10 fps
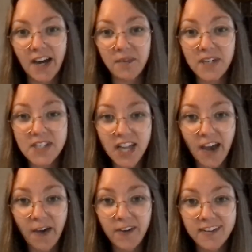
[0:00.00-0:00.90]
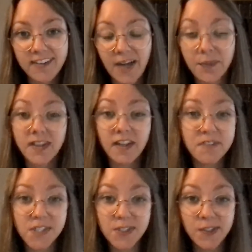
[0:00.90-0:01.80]
reach out. I would love
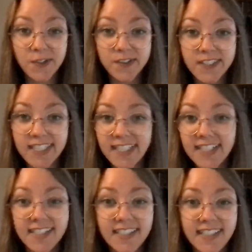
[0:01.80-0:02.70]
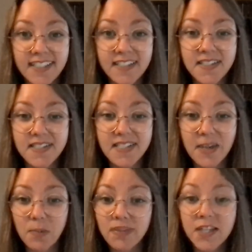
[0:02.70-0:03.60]
to. It is
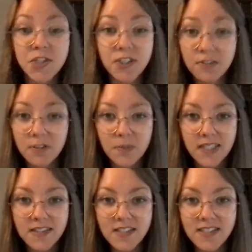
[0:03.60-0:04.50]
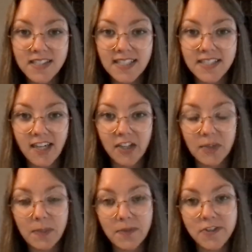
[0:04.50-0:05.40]
a pleasure for me to dig into other
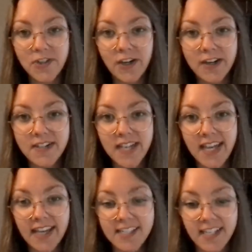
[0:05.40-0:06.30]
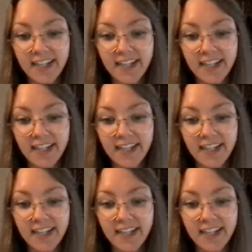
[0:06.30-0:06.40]
people's charts and